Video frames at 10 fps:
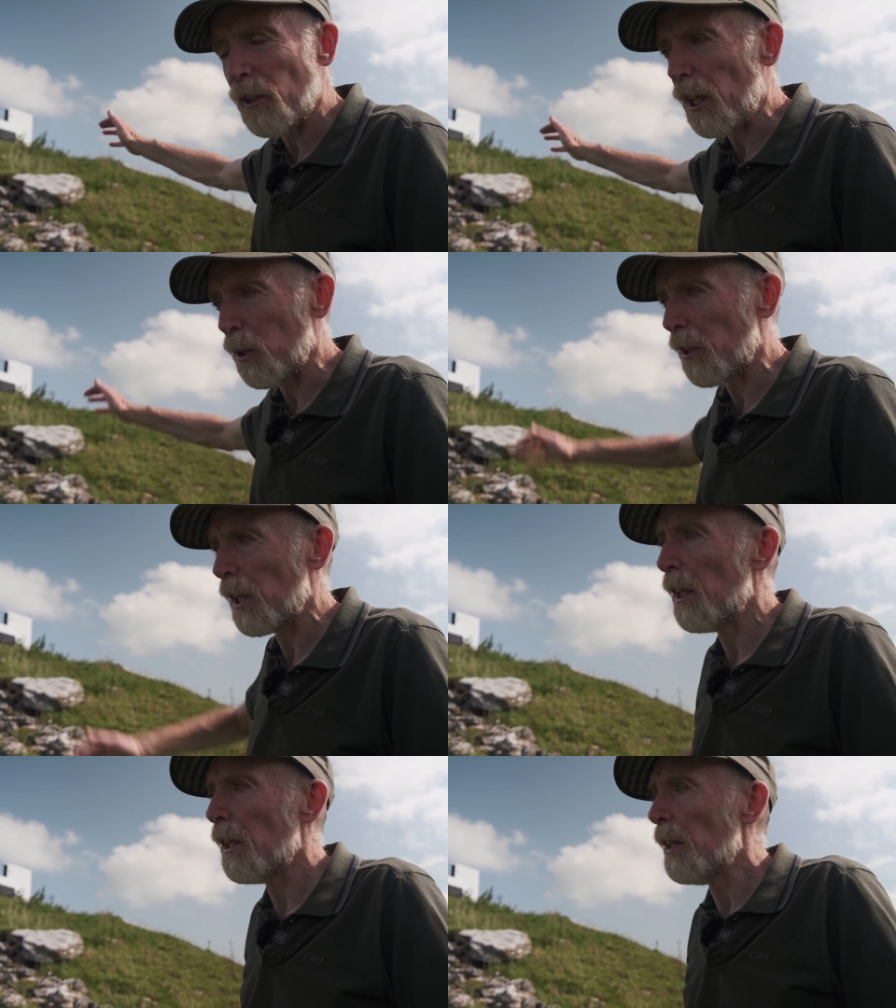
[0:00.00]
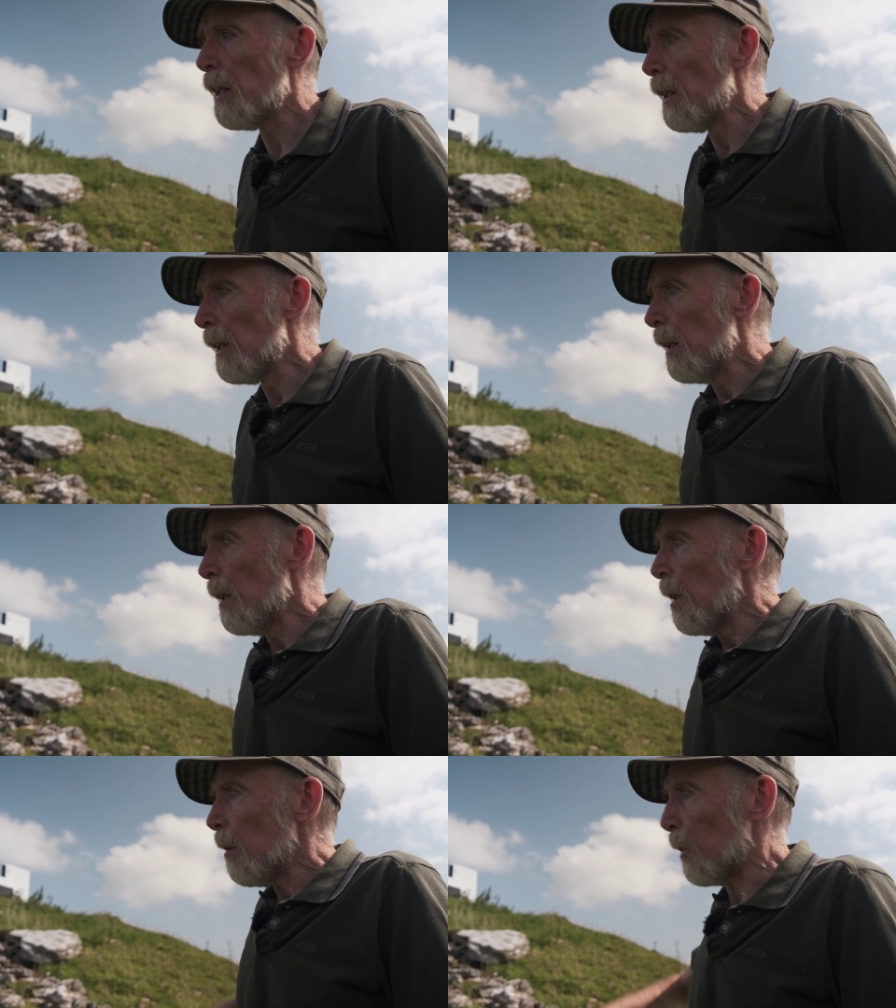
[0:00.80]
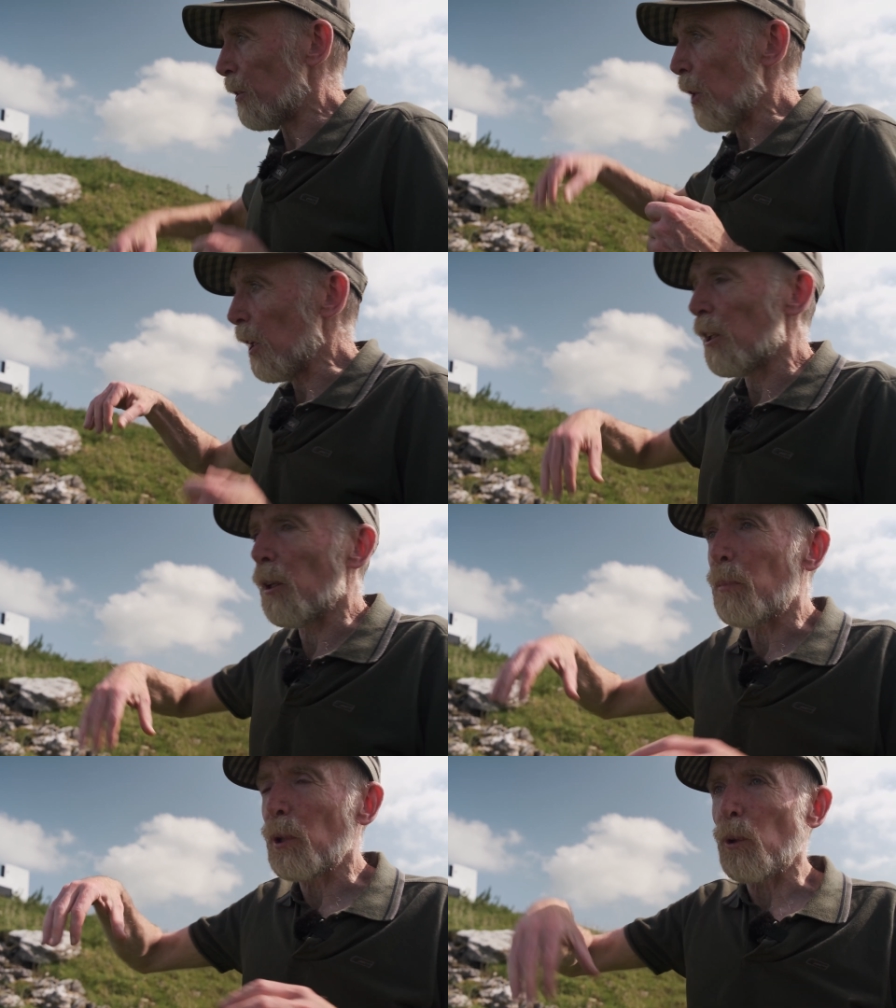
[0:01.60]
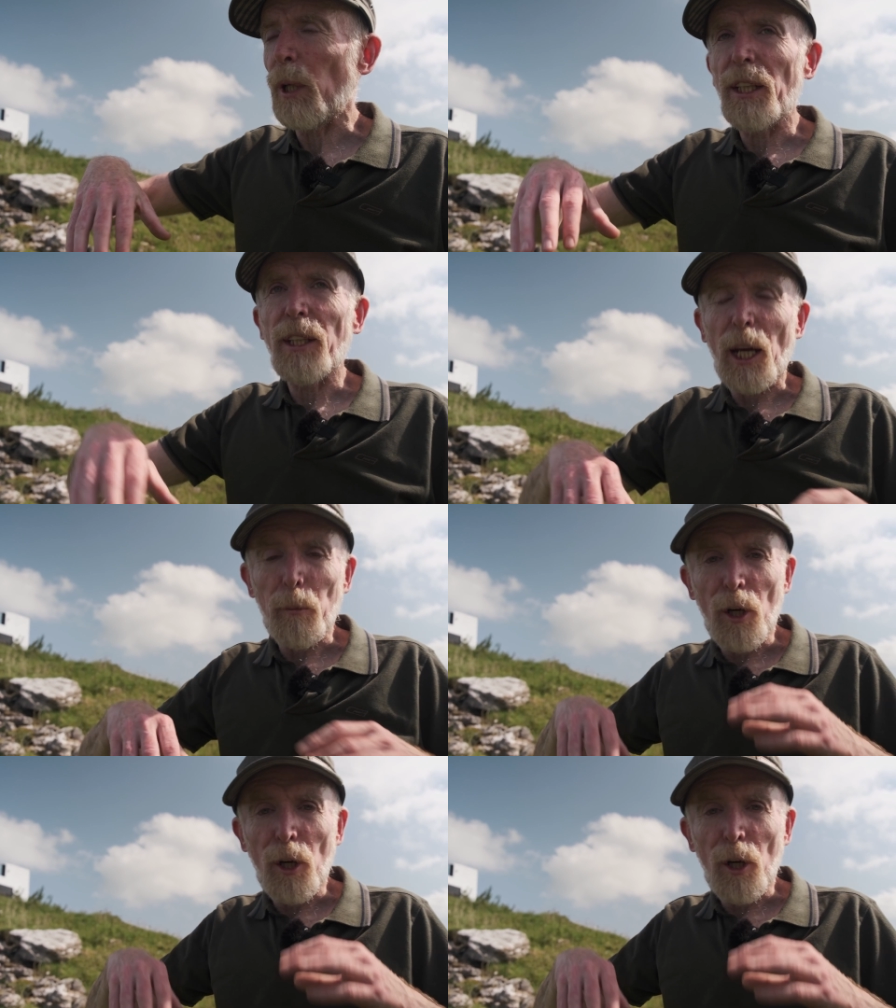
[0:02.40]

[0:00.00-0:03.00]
Doubt. But dotted between them,